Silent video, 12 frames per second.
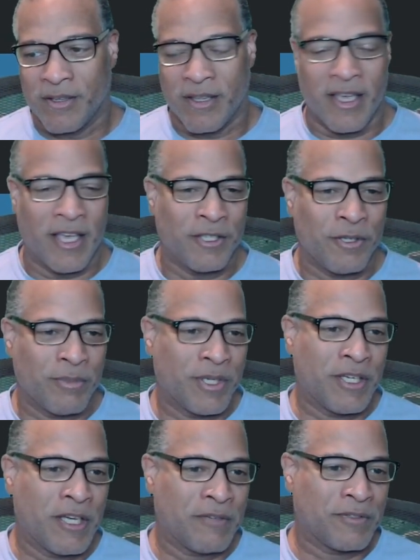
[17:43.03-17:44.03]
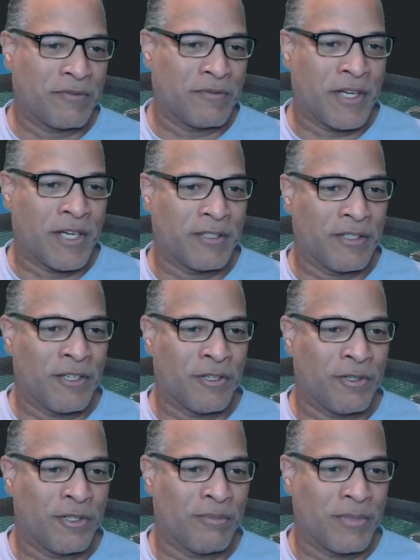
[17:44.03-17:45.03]
and you may have to find, you
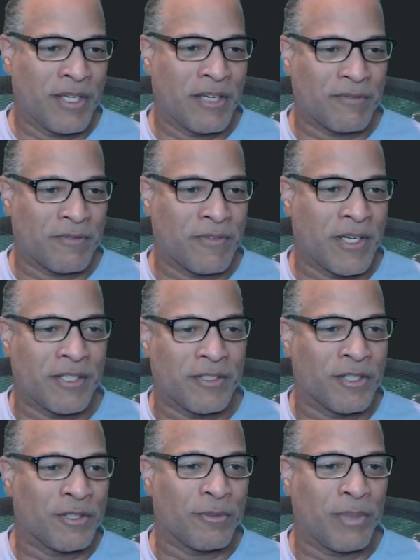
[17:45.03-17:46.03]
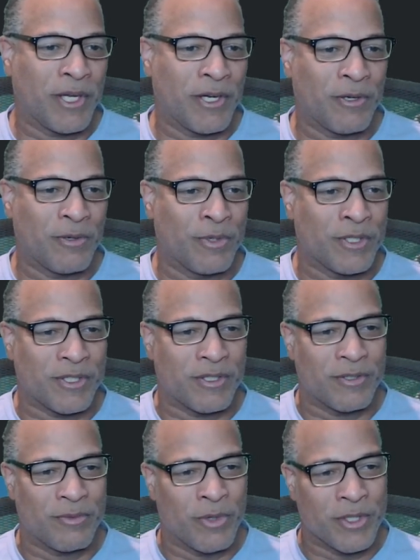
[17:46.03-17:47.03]
know, another pair
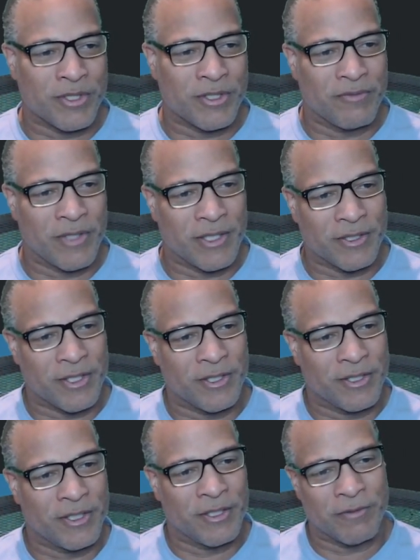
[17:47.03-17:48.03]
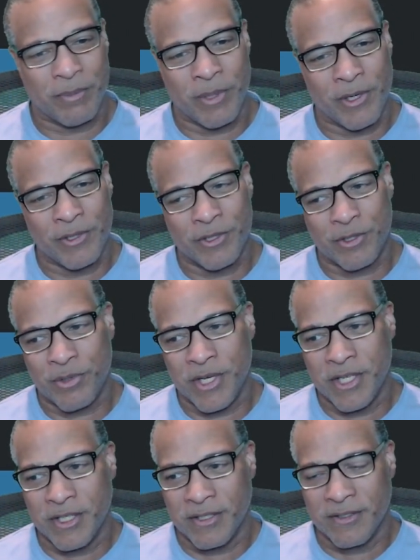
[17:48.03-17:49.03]
once the volatility of the pair you're
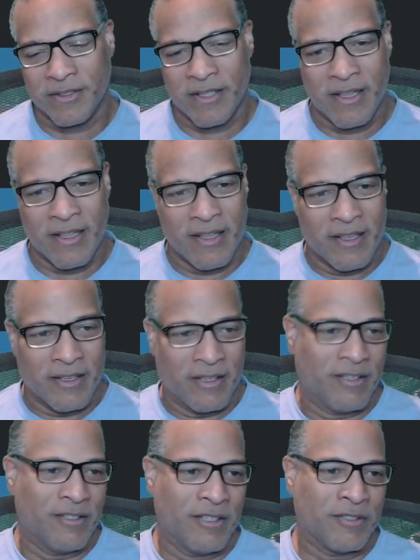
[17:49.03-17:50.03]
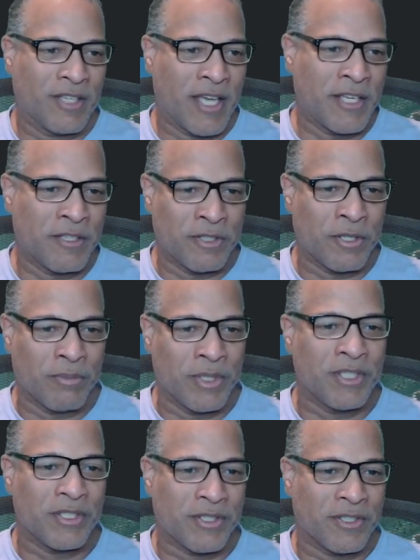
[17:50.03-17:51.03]
trading, it kind of
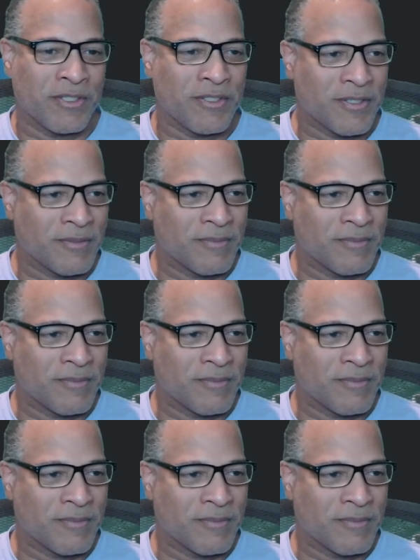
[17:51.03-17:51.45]
diminishes.